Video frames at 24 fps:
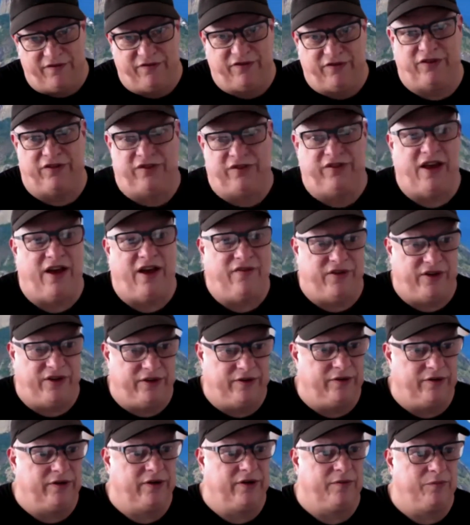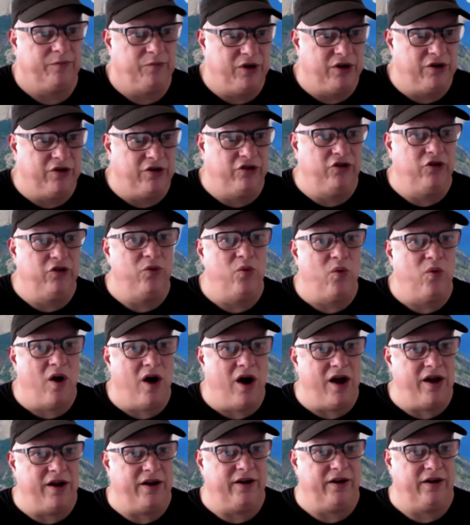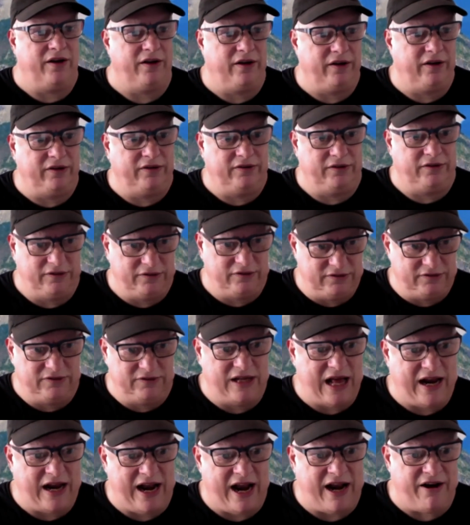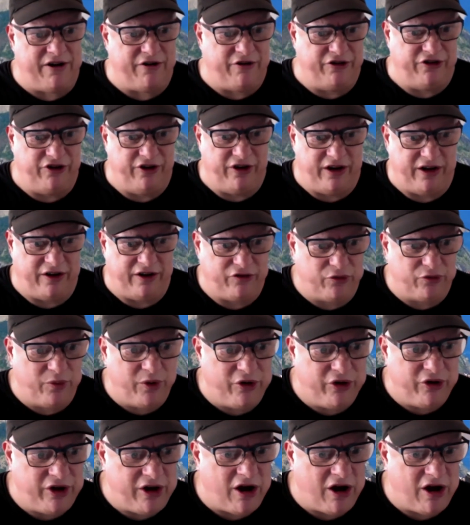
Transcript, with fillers: to seven because you want that energy. It's really